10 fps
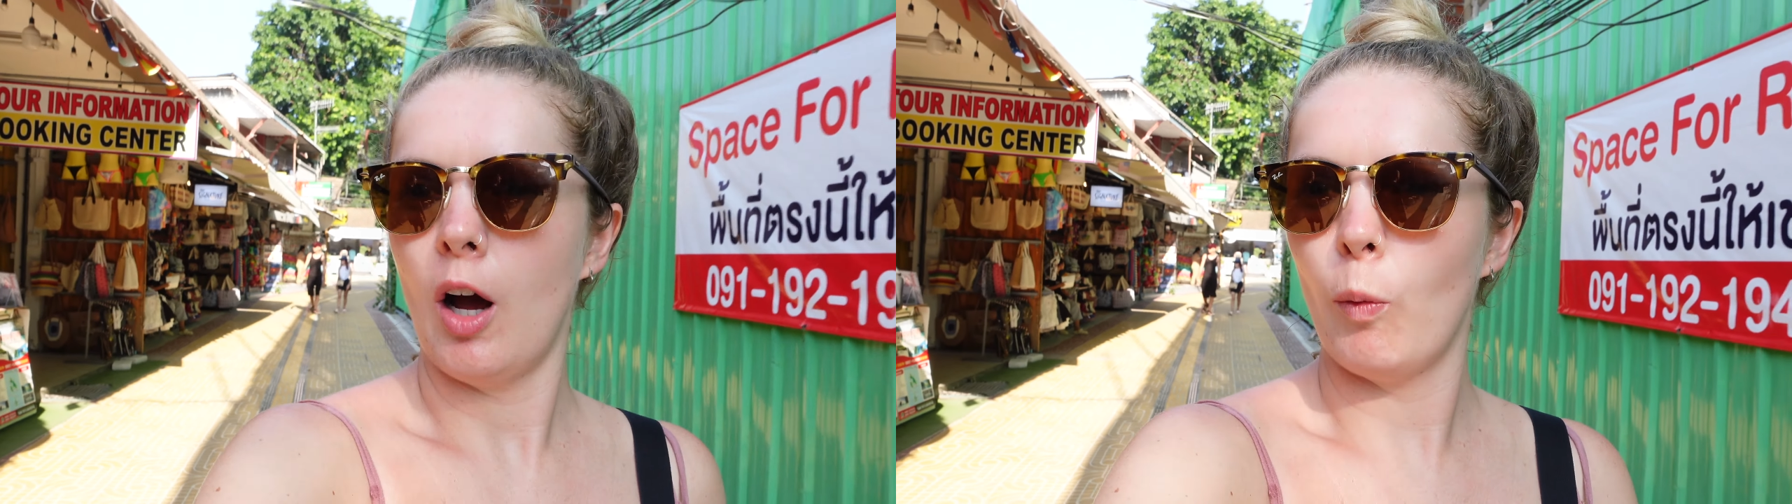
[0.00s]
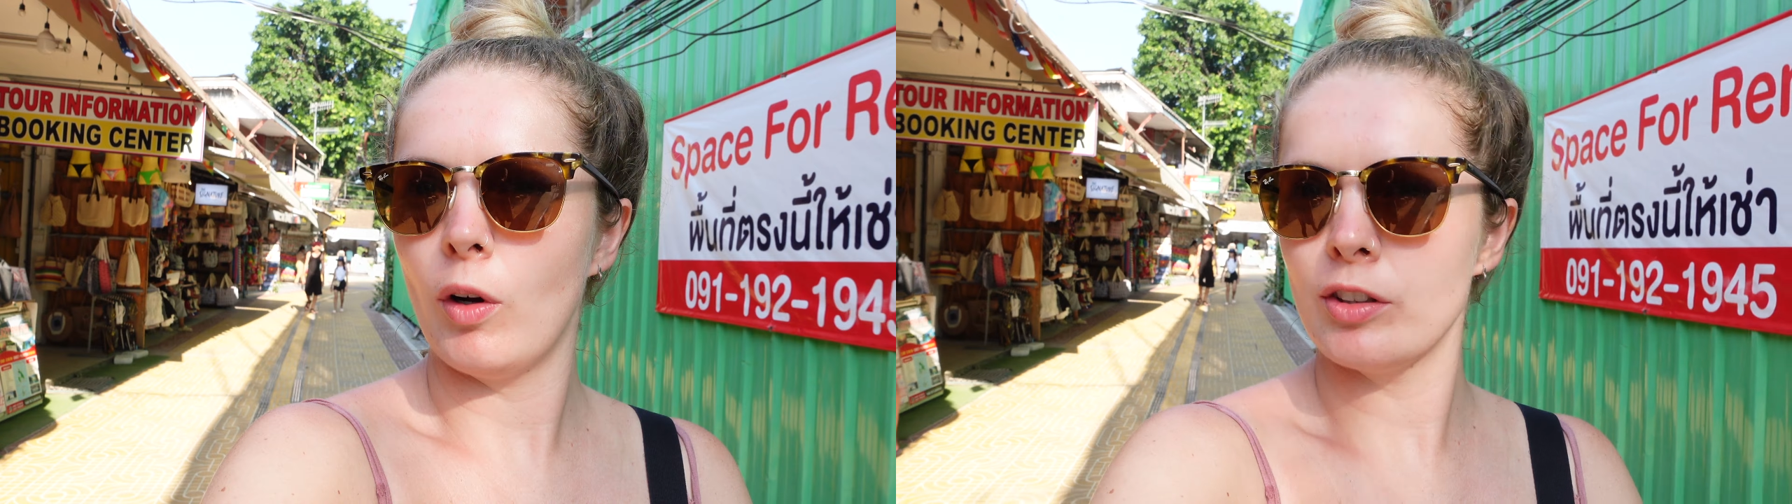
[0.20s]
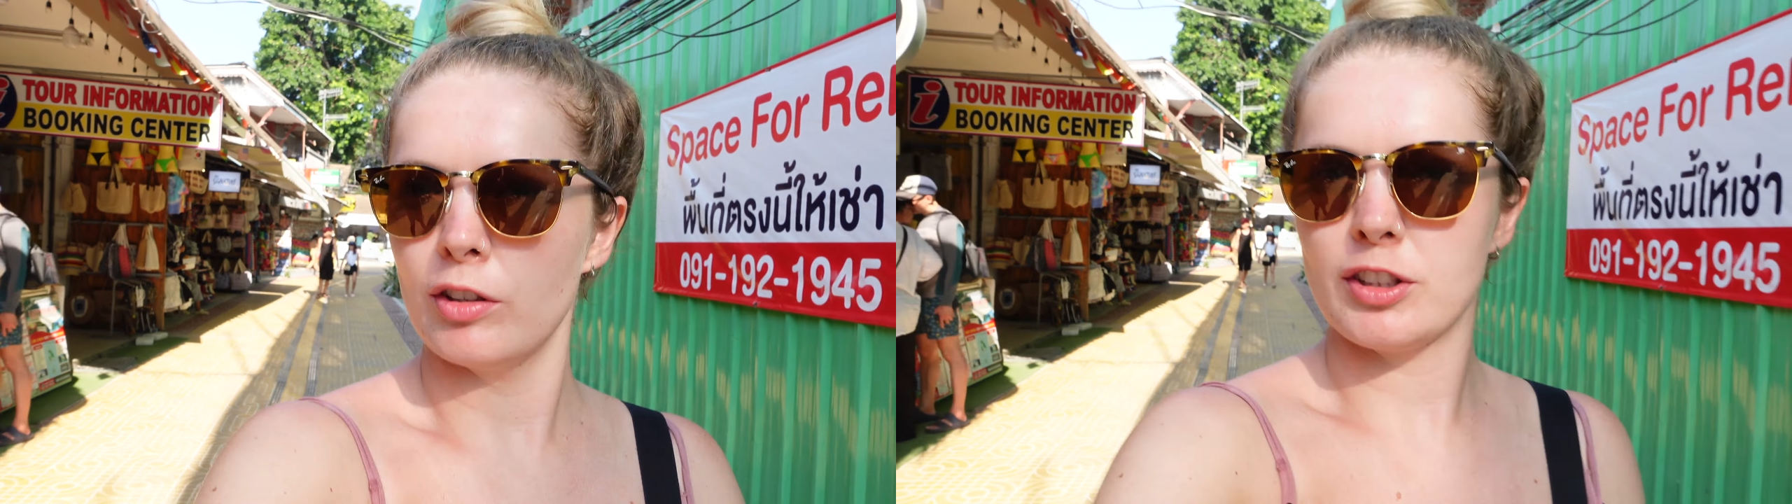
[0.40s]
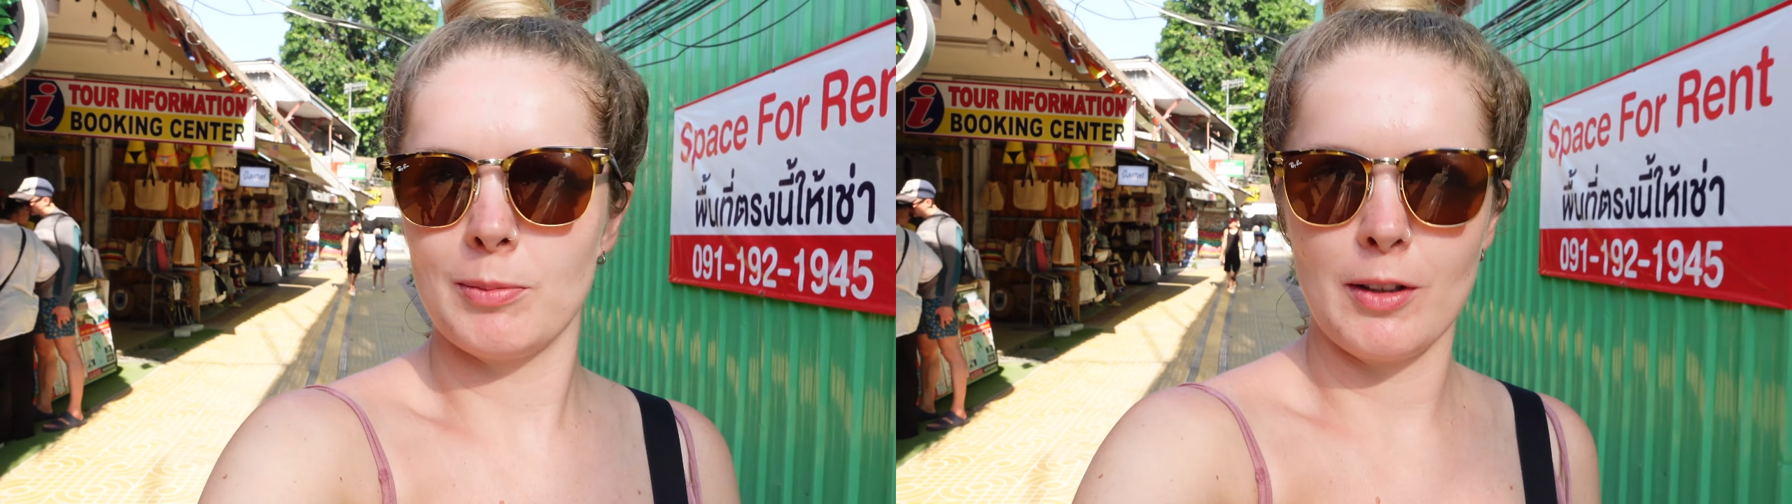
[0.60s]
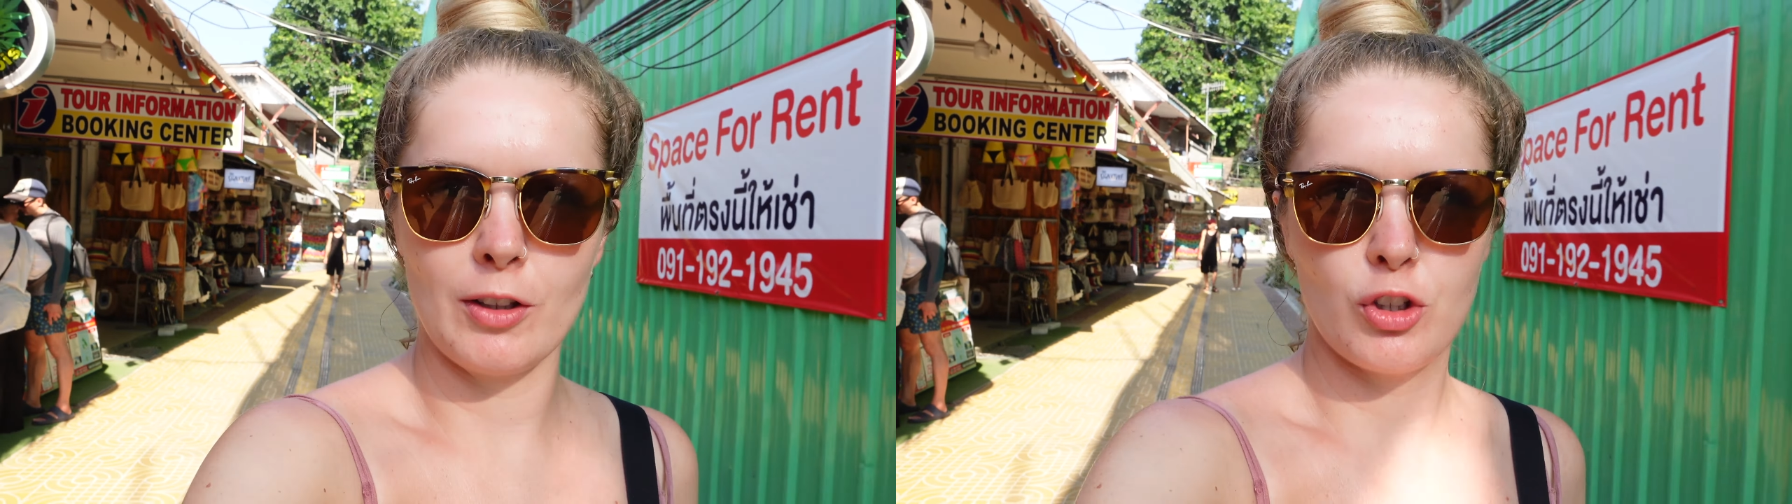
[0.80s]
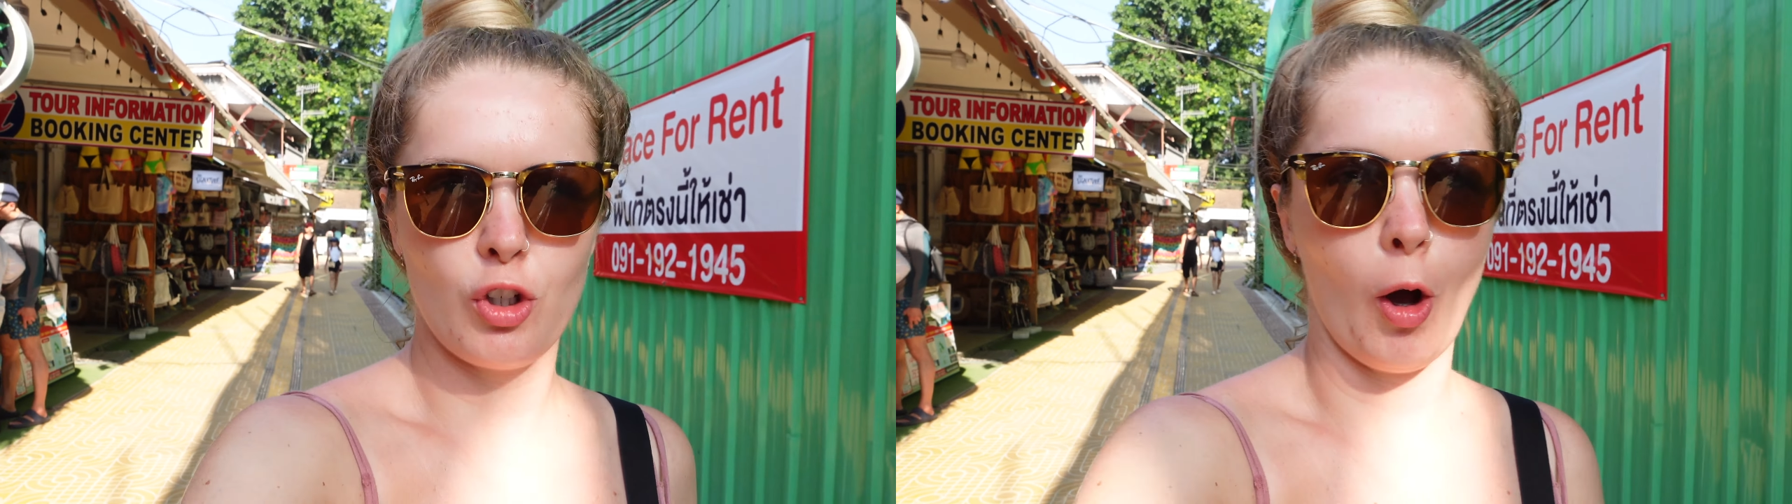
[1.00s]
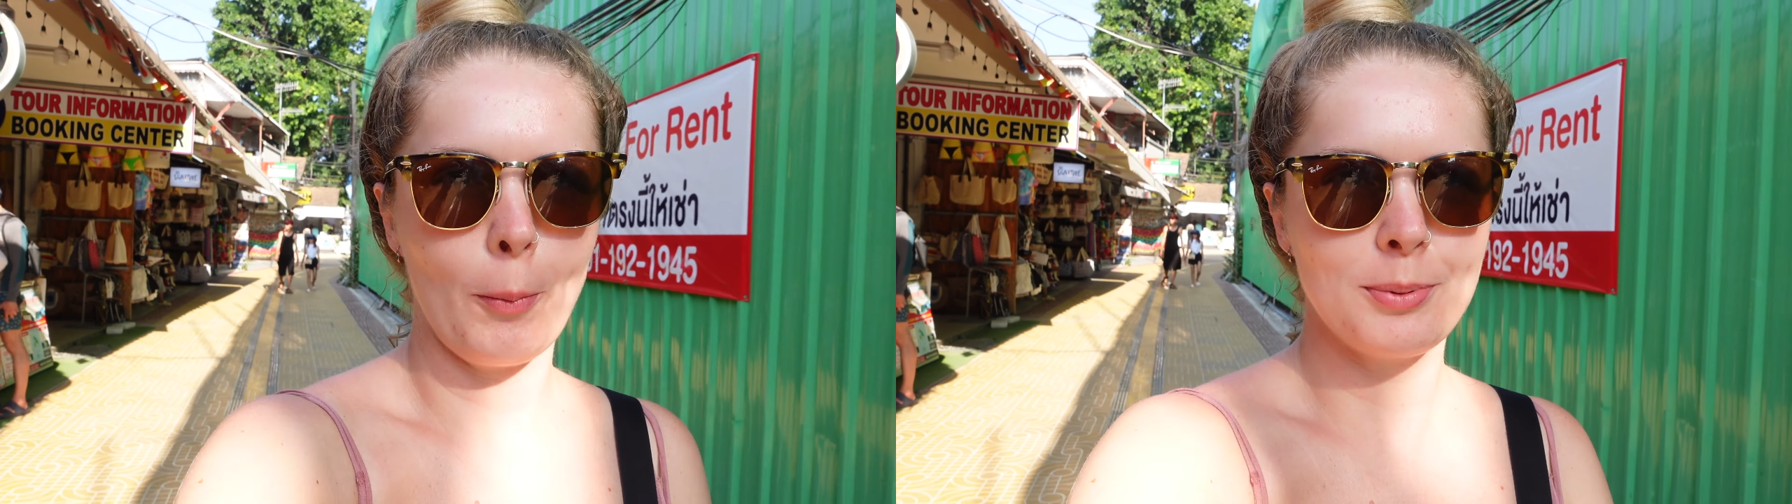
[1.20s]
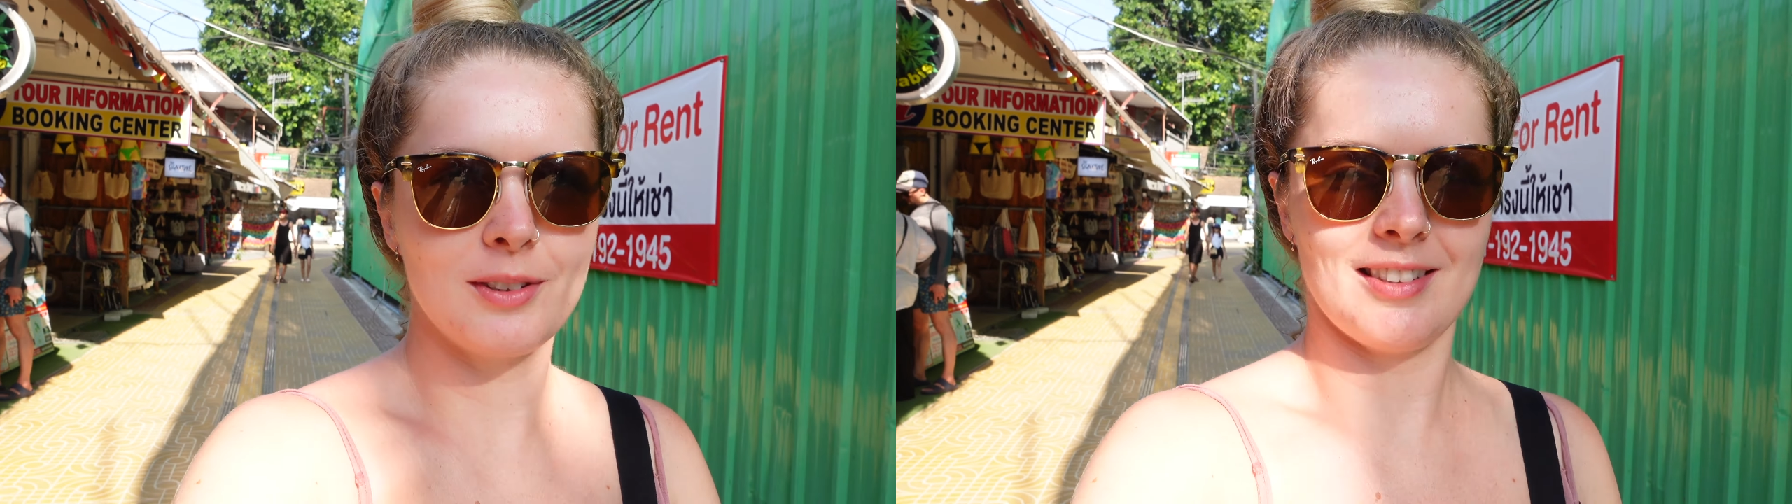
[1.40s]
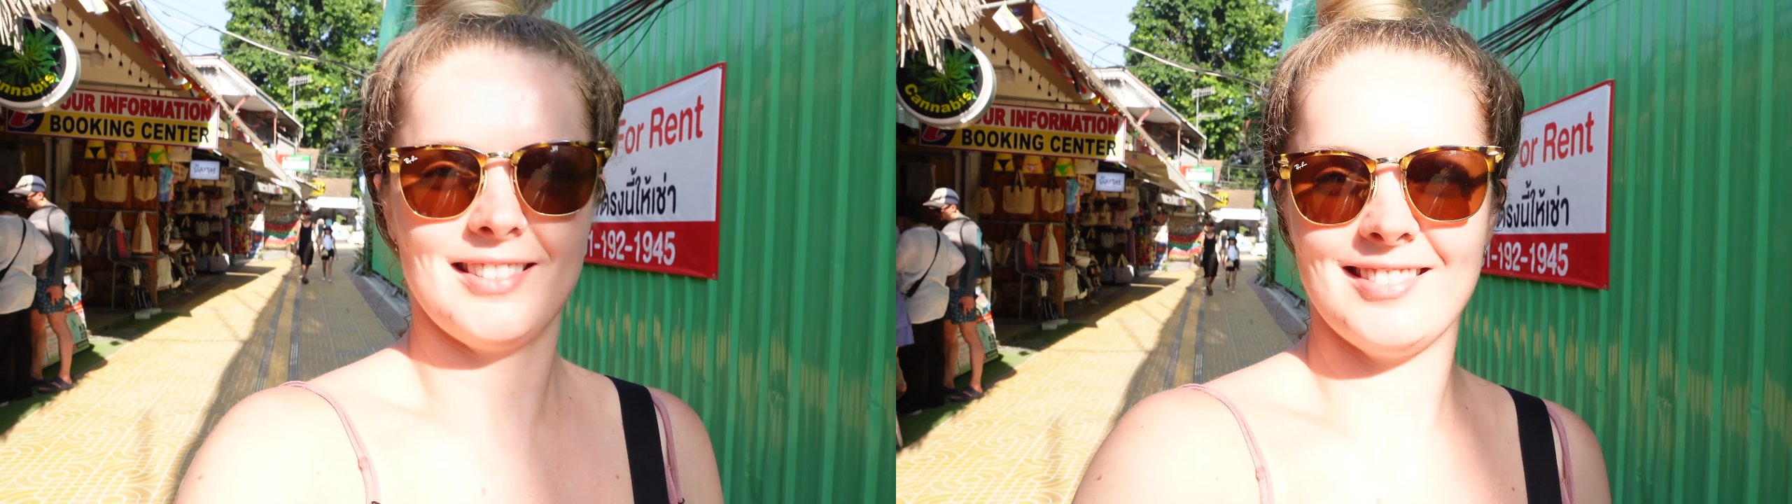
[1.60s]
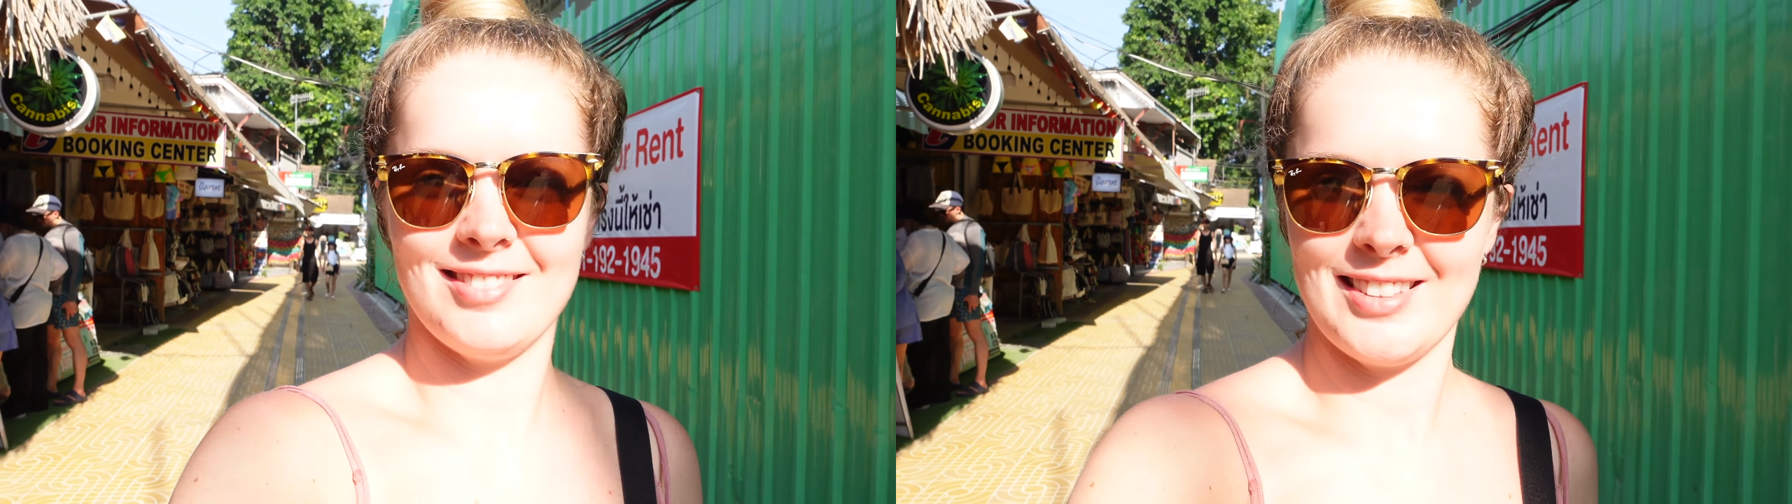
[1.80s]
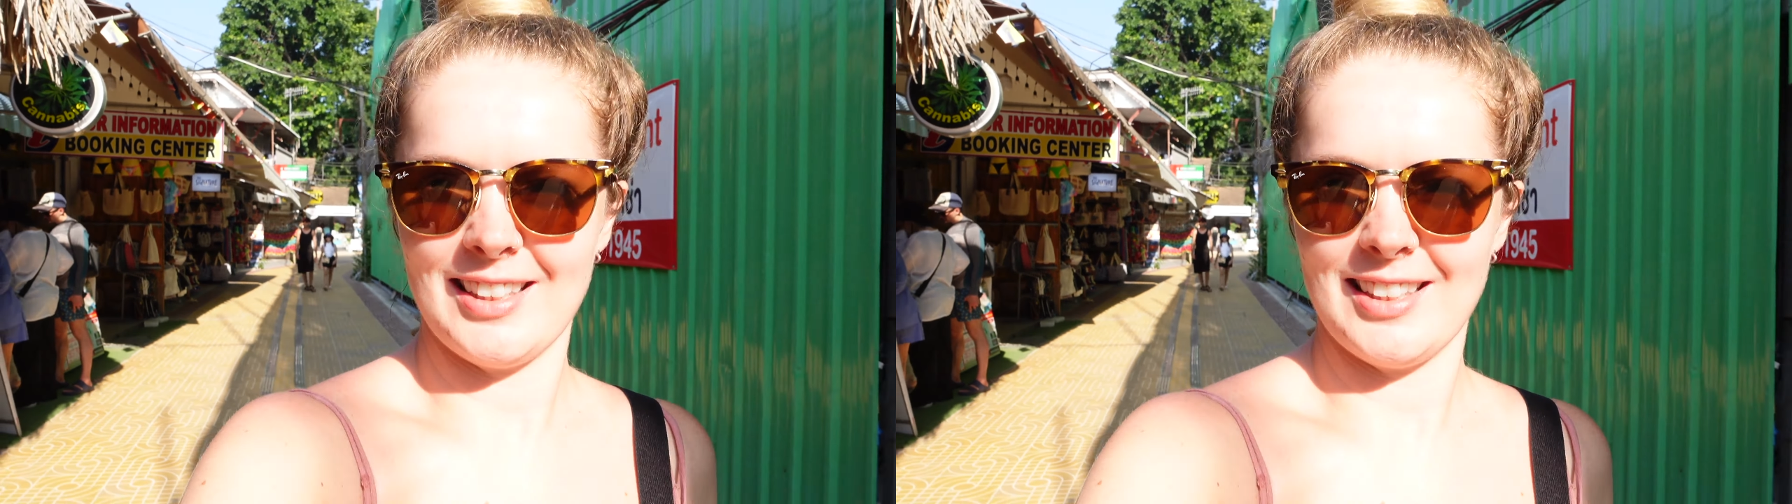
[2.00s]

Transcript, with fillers: a wander at some of the shops,